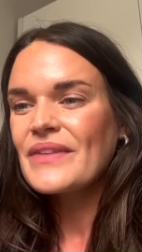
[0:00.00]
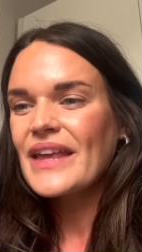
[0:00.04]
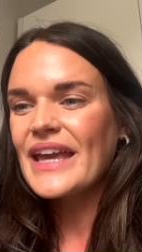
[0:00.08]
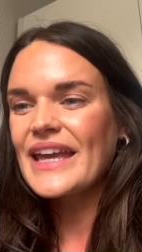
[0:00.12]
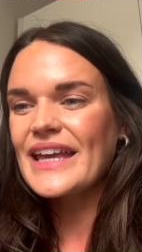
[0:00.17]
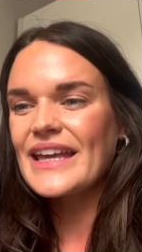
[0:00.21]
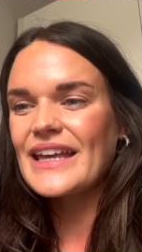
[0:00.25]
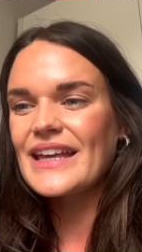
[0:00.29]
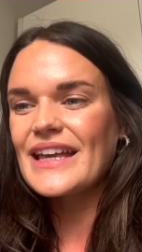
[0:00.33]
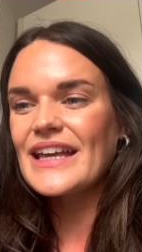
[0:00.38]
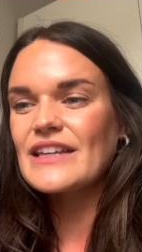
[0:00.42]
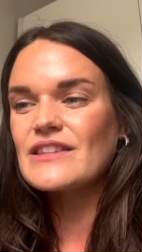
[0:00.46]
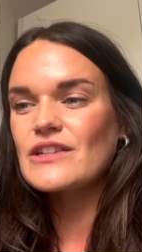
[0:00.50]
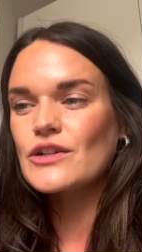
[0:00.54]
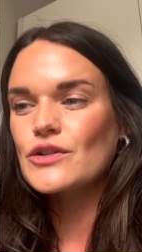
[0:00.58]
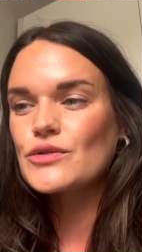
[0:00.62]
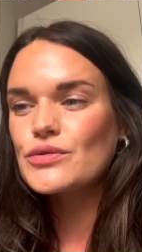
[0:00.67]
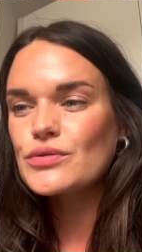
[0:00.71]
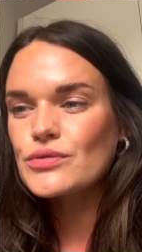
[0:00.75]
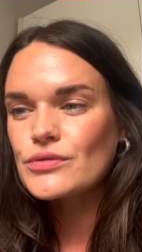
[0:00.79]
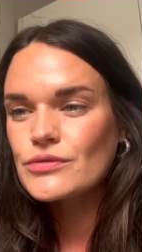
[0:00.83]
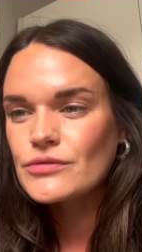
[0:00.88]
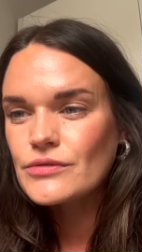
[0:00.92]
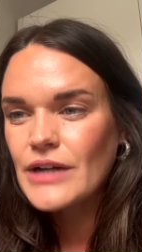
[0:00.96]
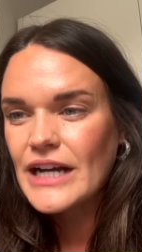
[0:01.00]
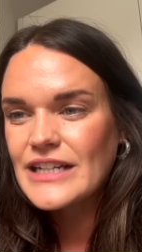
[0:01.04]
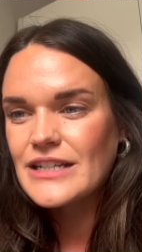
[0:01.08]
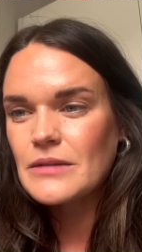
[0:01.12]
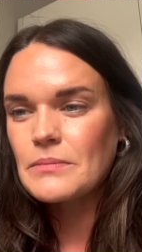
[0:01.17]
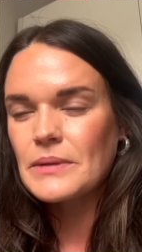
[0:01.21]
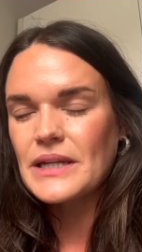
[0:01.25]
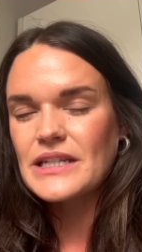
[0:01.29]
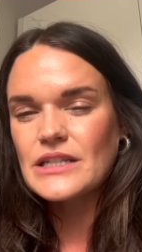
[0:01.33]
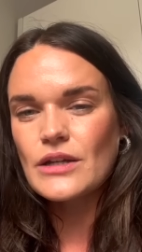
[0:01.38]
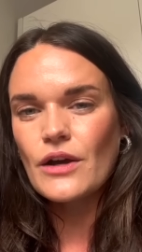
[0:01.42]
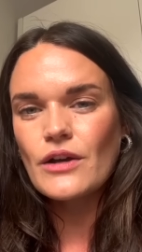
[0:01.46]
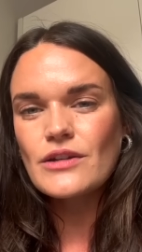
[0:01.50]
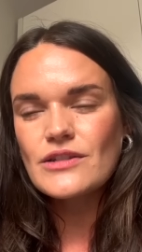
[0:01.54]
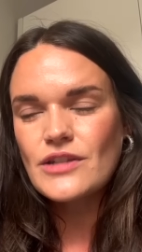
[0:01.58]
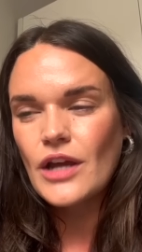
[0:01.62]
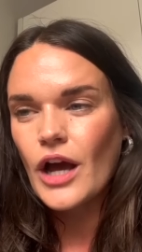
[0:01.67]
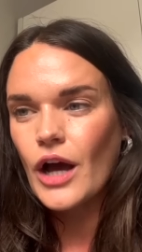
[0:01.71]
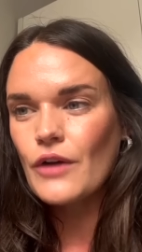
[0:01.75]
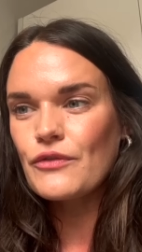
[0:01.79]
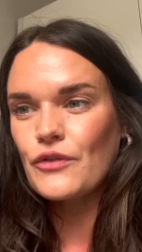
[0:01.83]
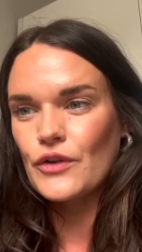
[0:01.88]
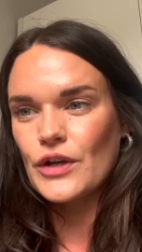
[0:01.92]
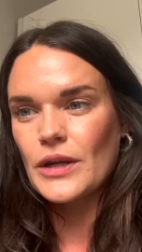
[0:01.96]
he is incredibly d-
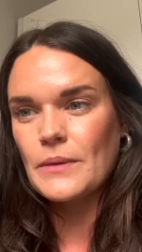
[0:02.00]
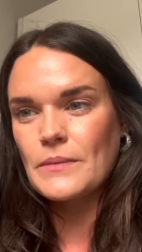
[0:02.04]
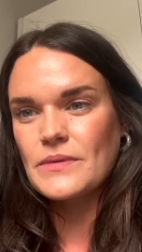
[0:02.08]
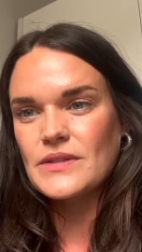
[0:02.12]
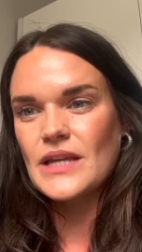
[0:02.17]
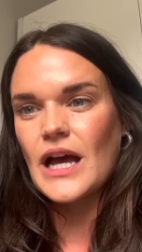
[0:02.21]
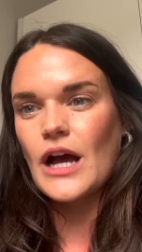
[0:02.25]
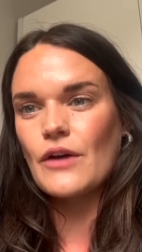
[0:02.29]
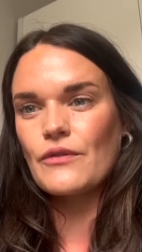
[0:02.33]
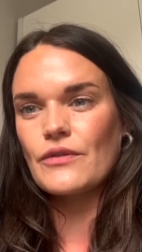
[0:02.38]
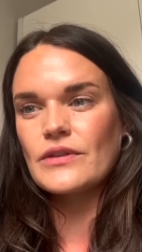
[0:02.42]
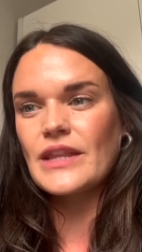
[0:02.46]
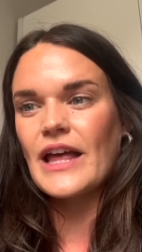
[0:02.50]
tough on himself.